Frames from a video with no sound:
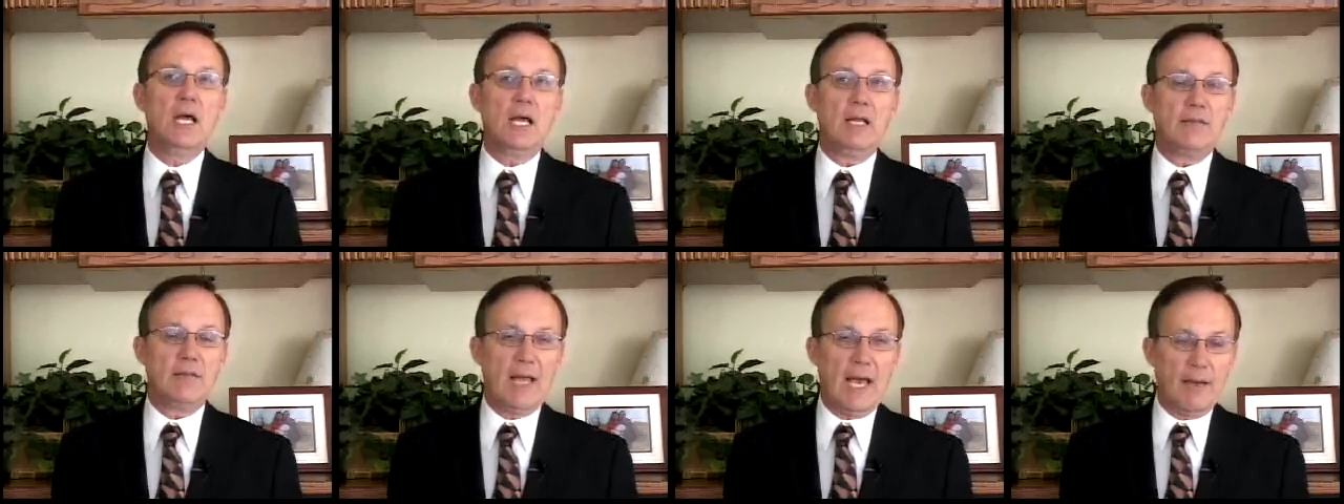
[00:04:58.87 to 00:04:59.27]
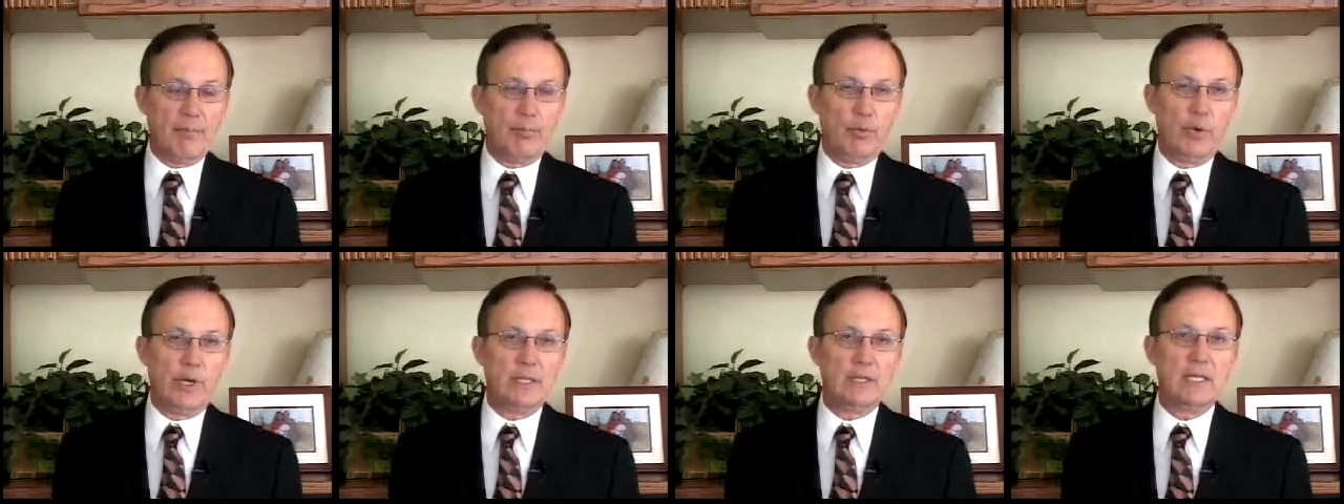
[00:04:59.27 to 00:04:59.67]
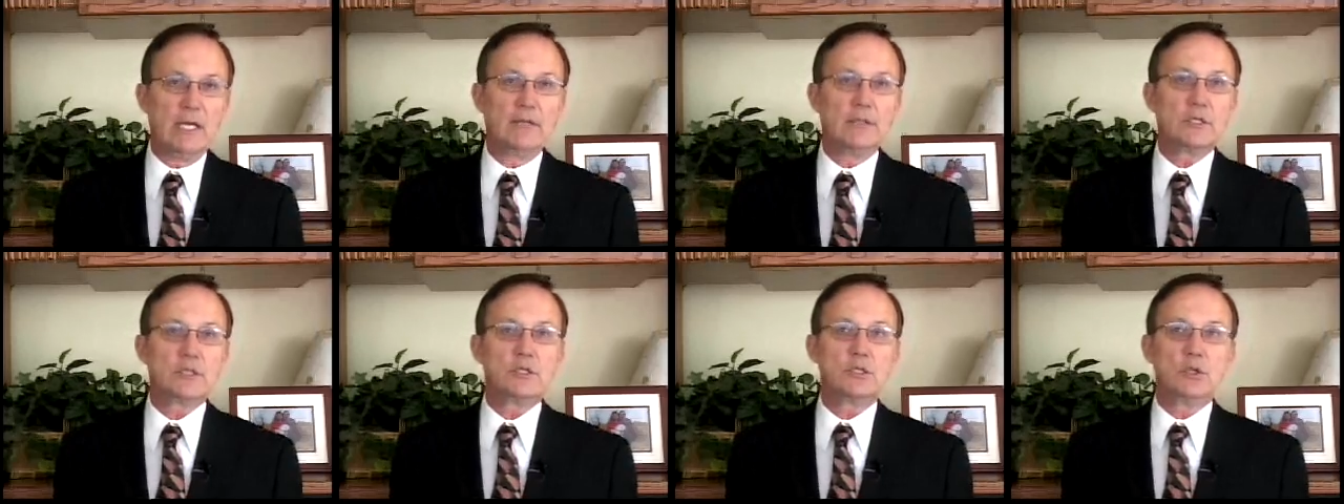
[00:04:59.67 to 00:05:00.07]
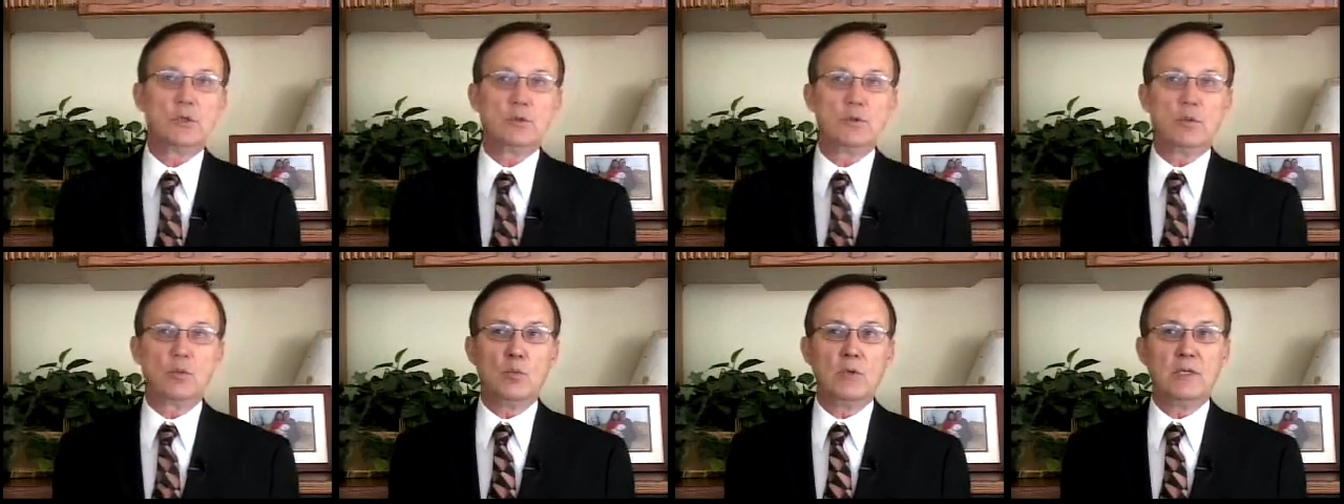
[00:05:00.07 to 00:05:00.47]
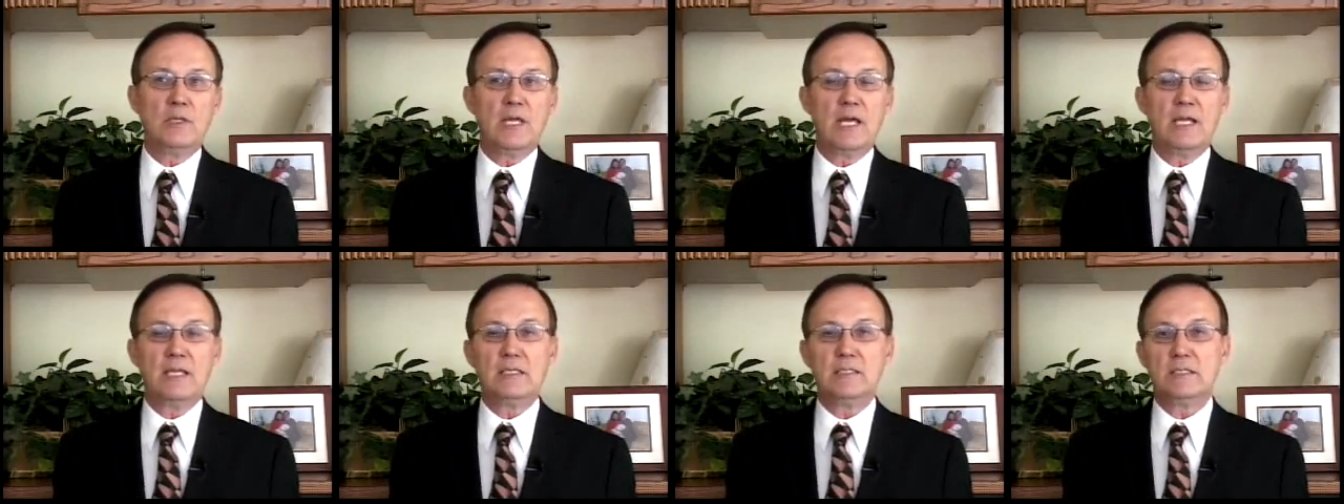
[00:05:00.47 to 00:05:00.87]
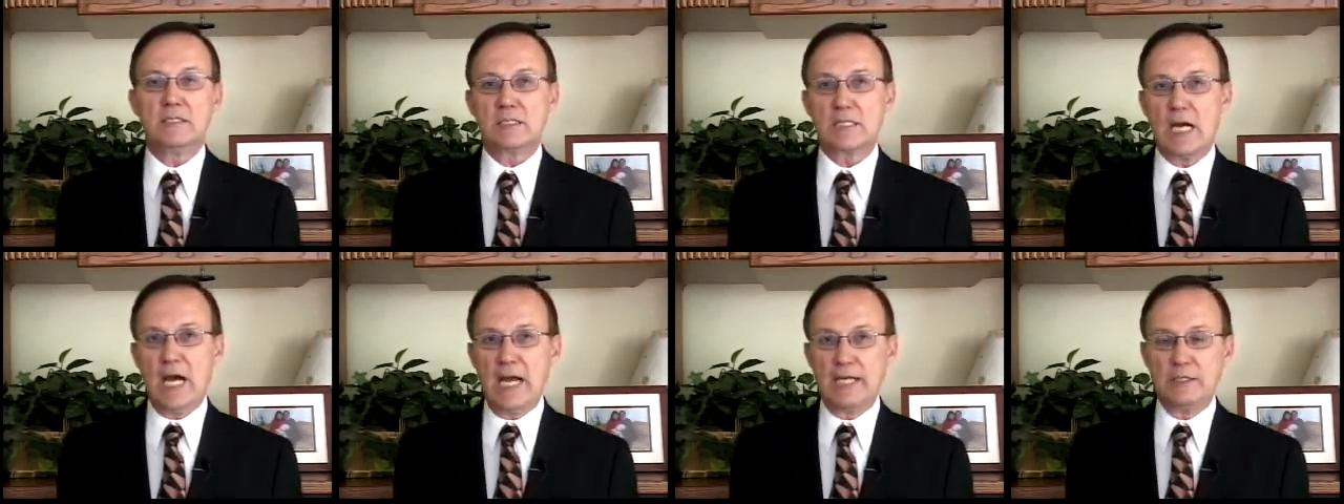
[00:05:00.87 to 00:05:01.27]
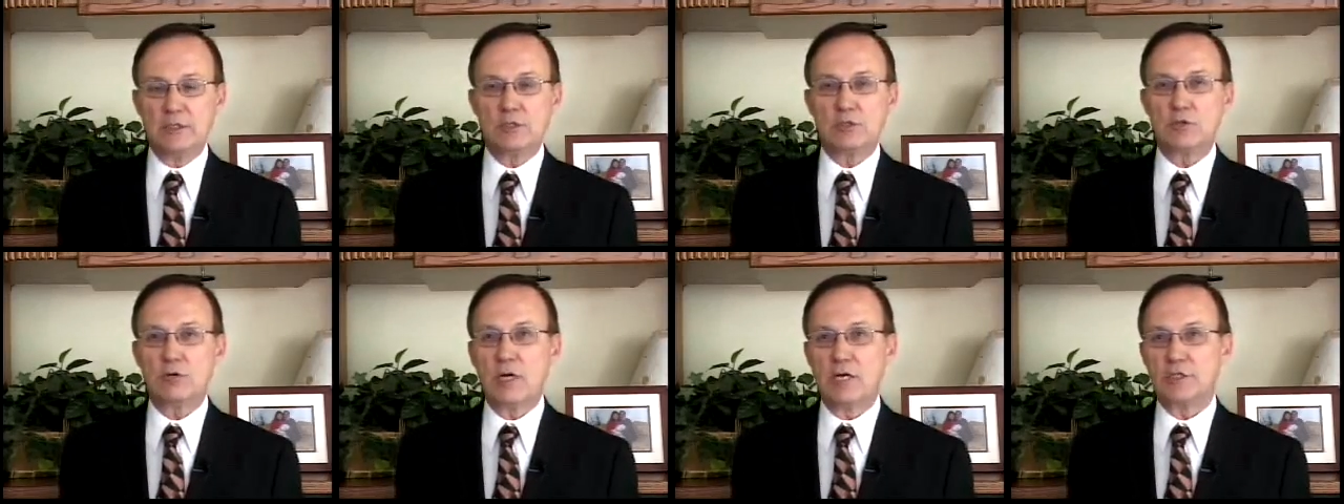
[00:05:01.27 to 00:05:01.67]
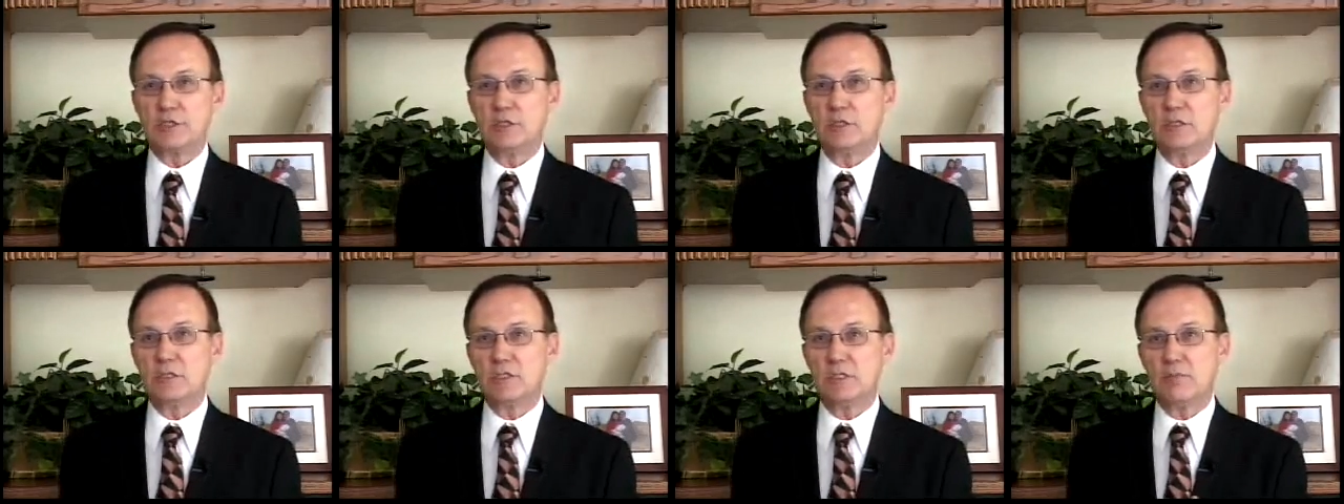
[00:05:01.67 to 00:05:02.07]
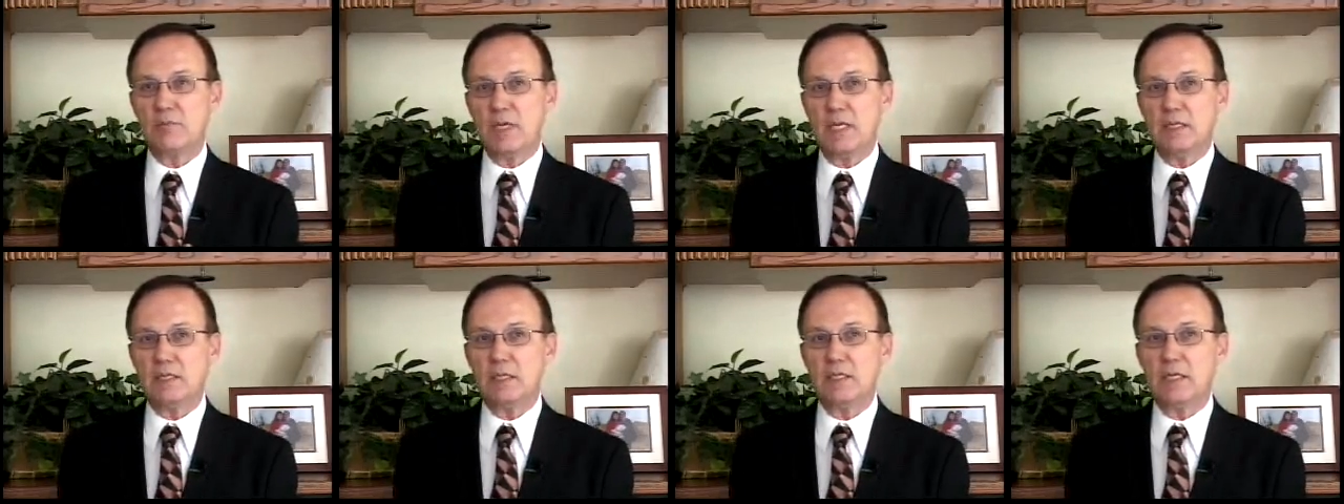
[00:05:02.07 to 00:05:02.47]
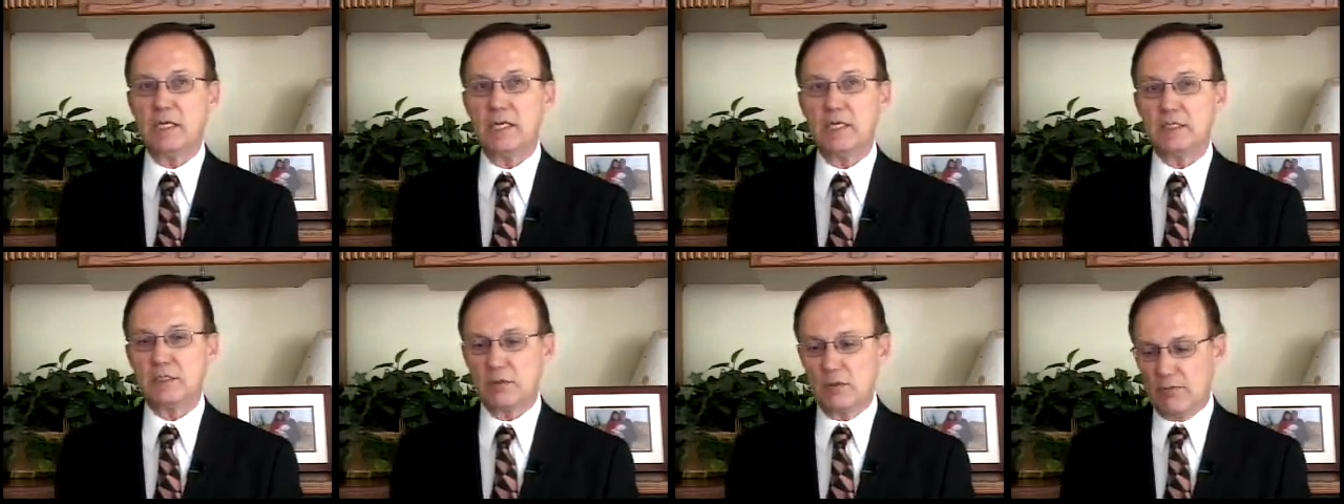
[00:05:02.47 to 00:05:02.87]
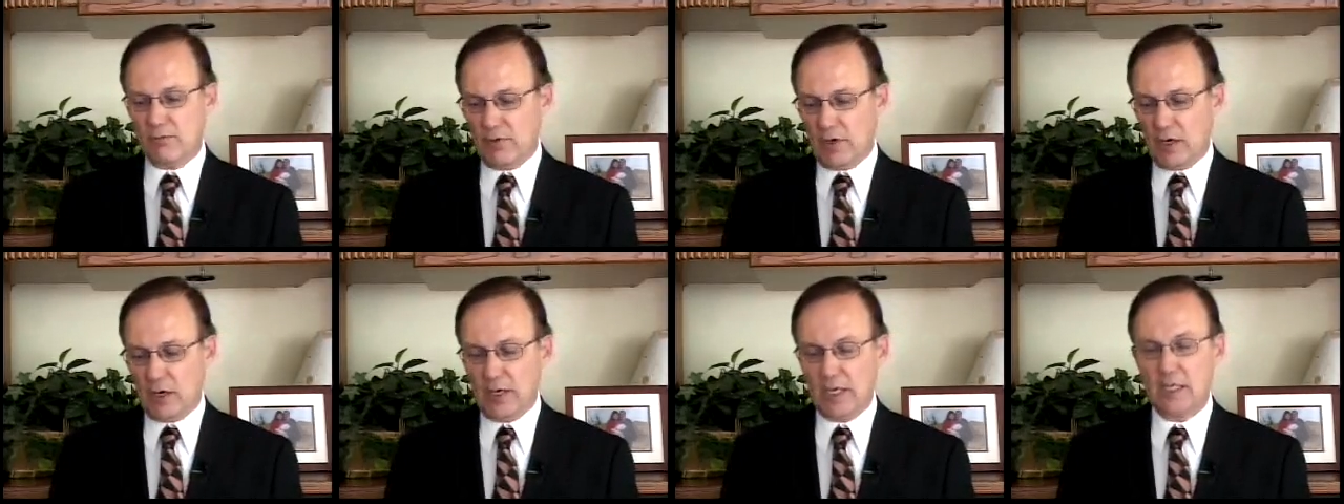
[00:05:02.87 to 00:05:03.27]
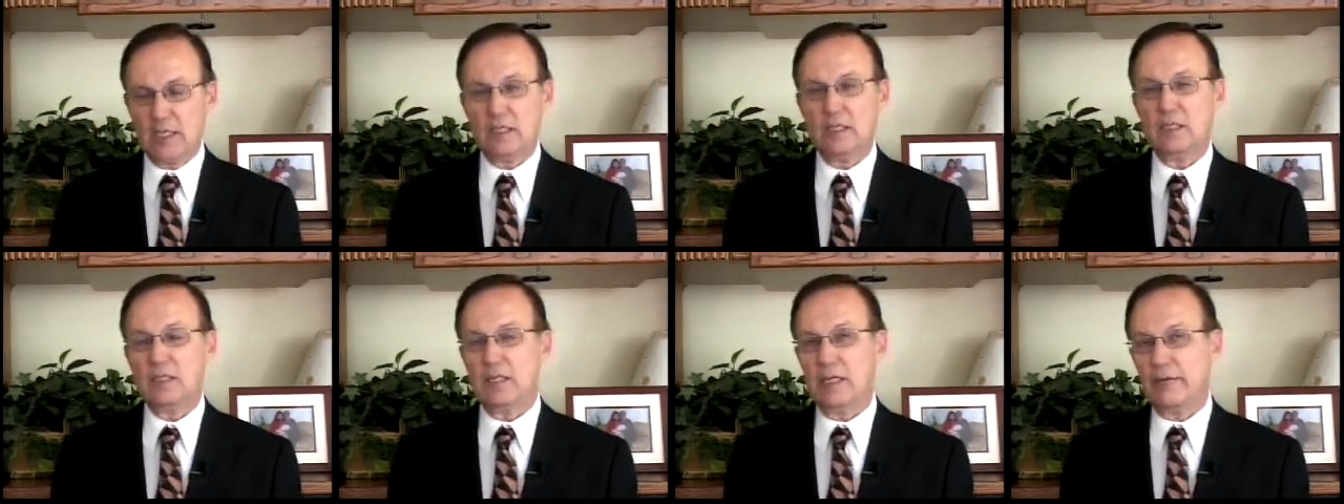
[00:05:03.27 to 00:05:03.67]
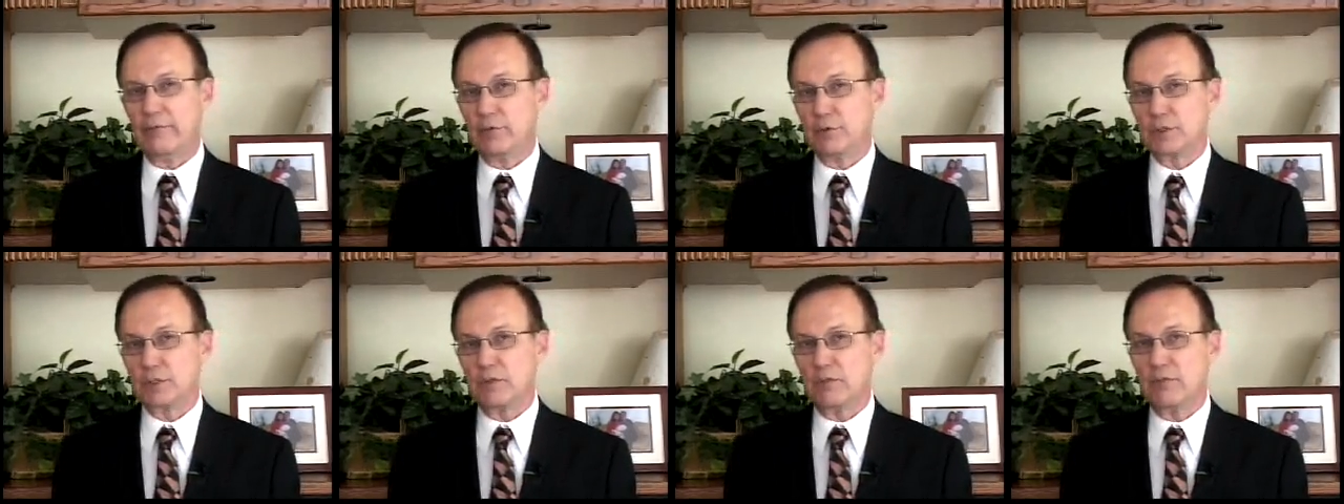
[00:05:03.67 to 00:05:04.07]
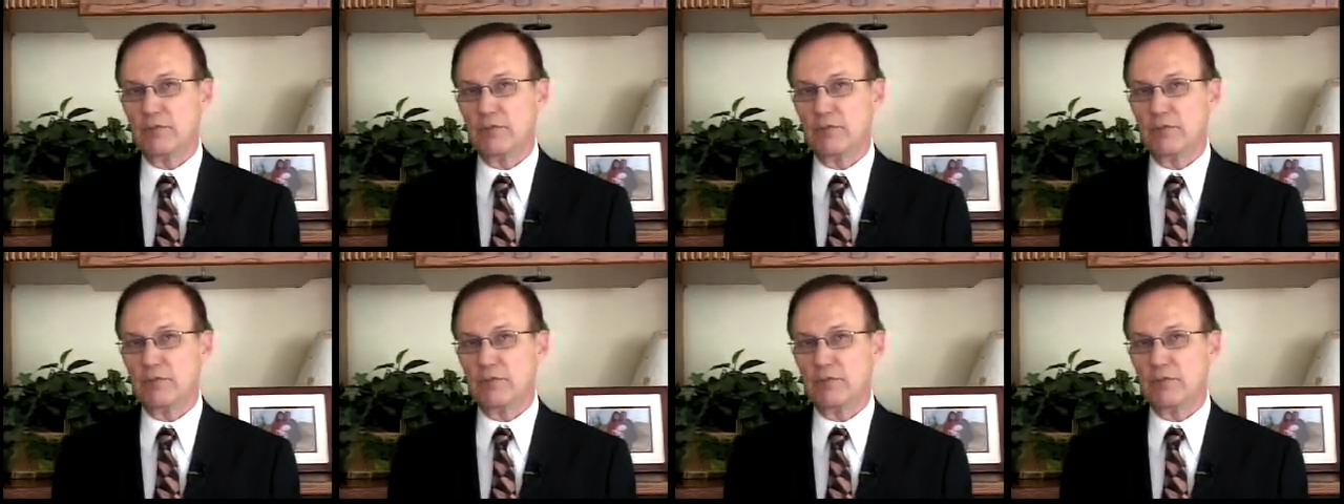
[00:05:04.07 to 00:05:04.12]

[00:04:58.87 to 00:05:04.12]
At that point, then the student would then design instruction to meet the needs of the varying levels